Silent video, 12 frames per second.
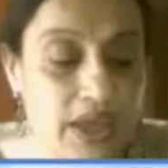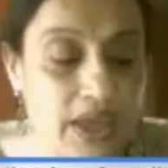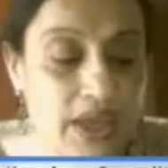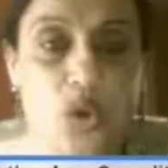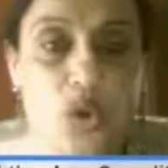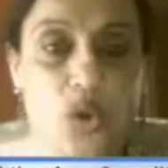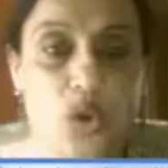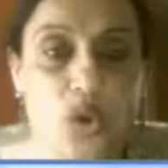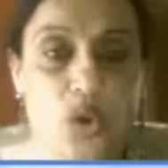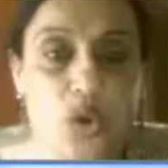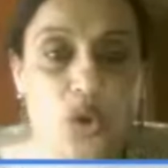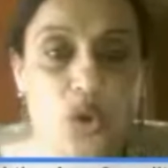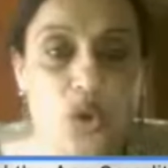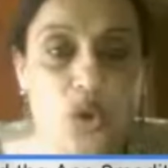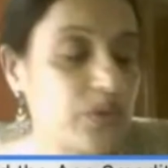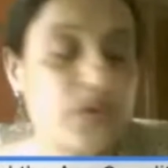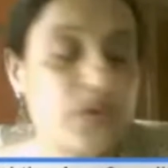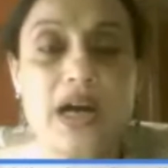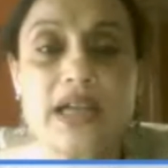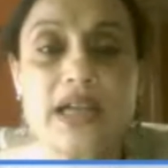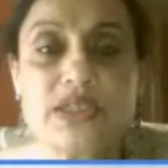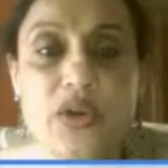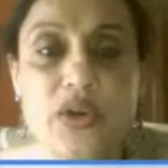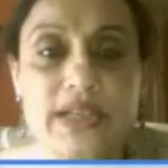Those of you who are
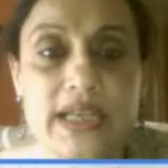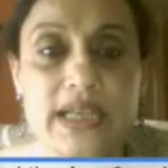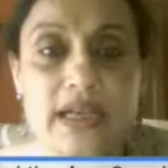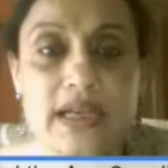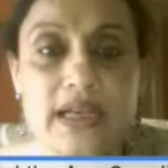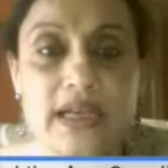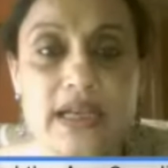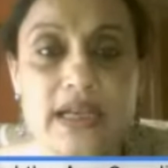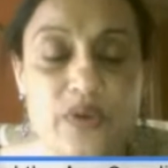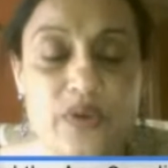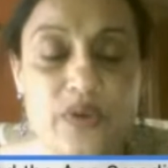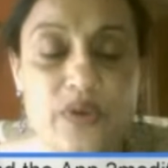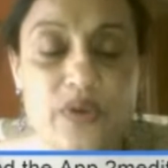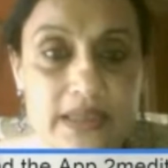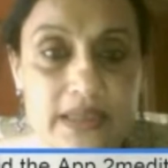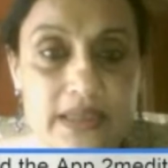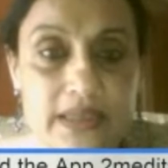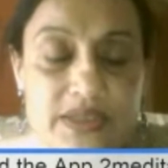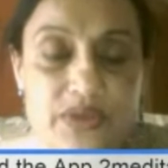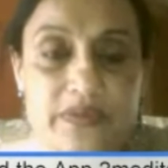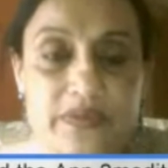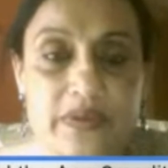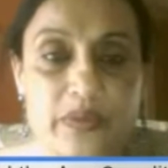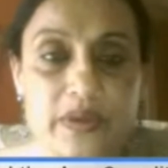joining us from other parts of
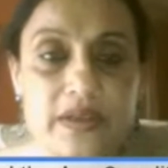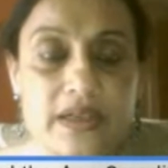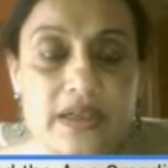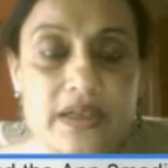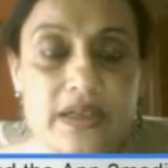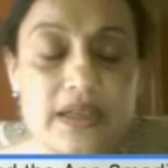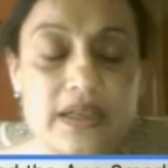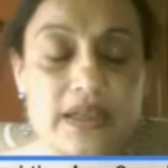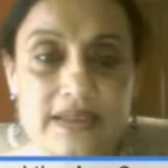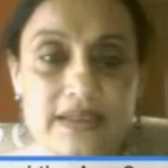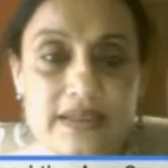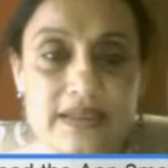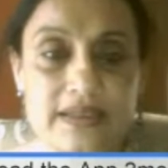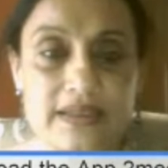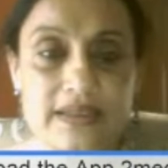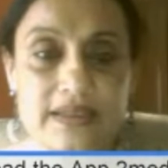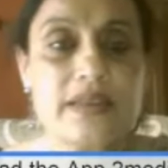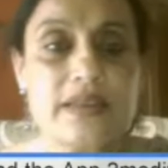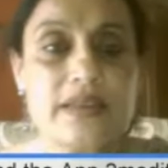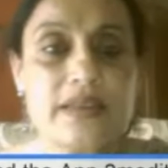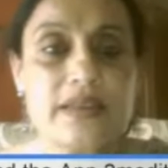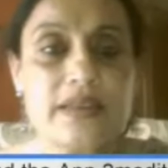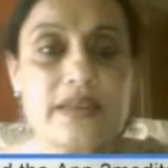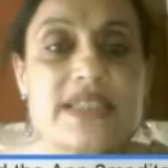the world,
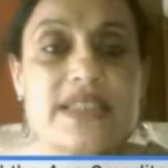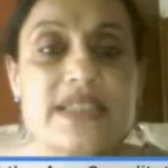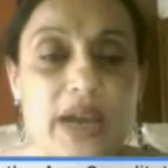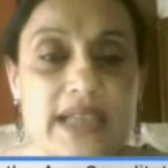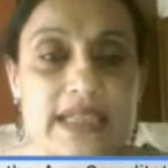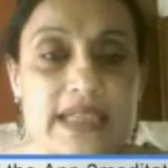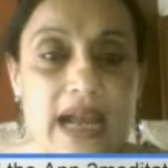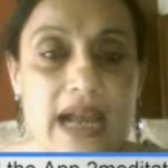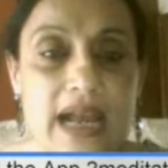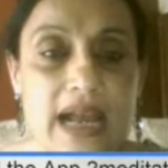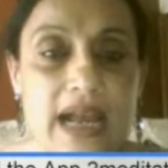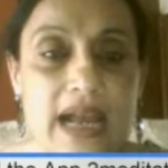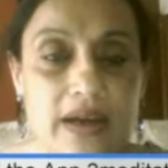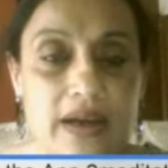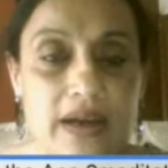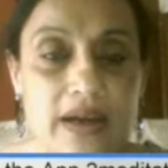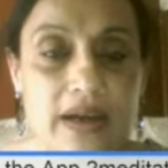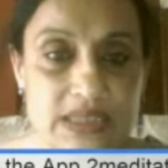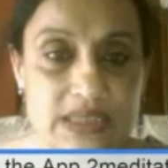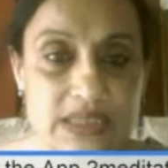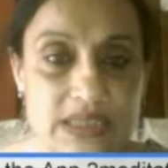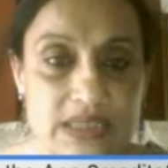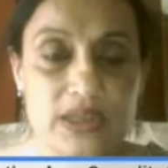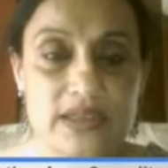please go and grab a glass of
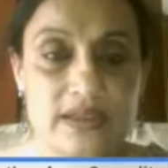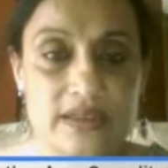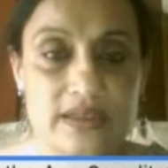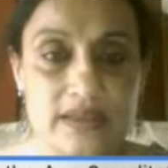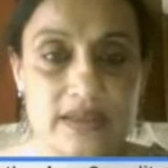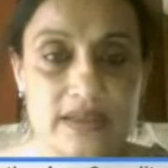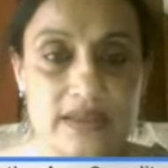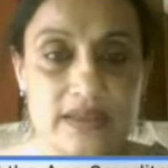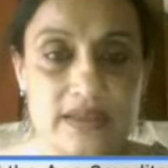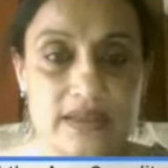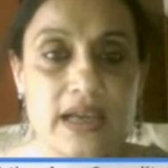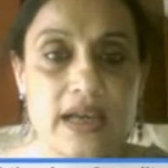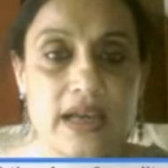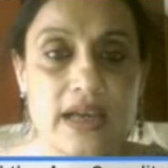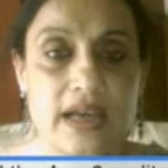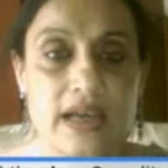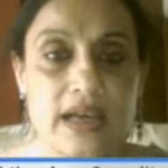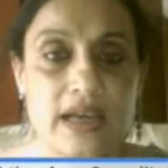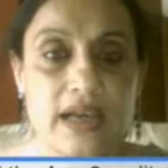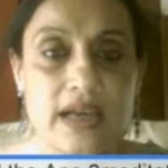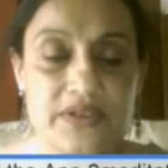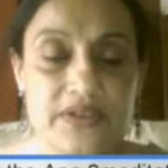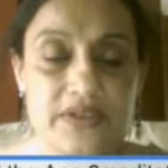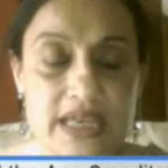water, a drink of
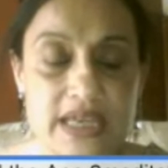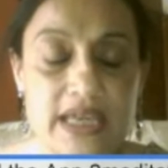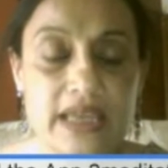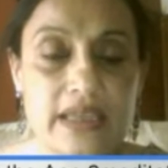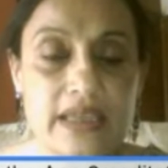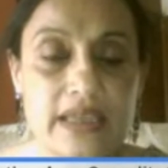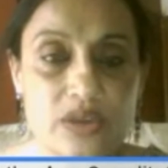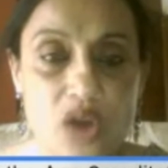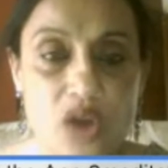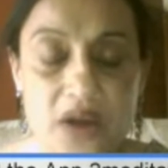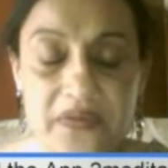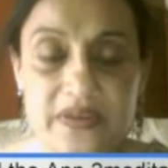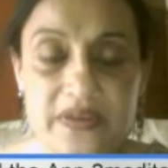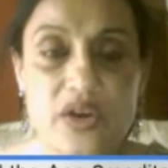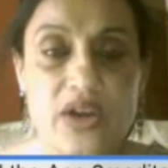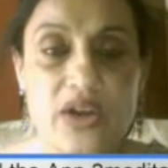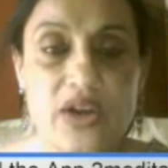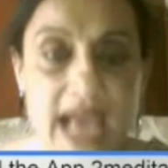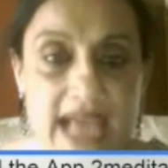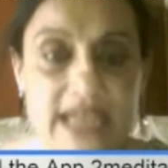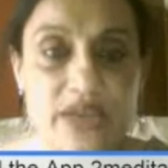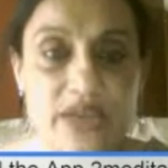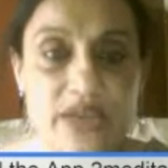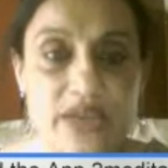tea, coffee, or
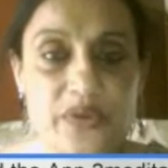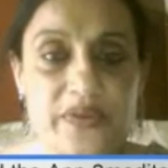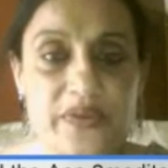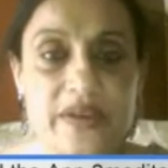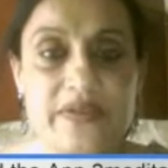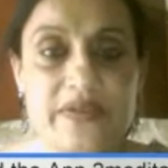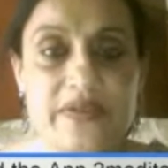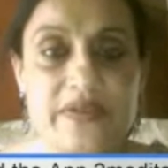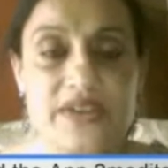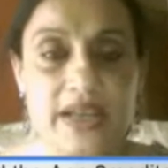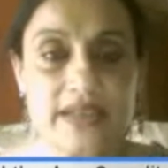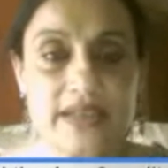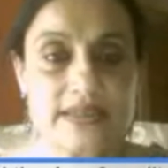any of your favorite drinks,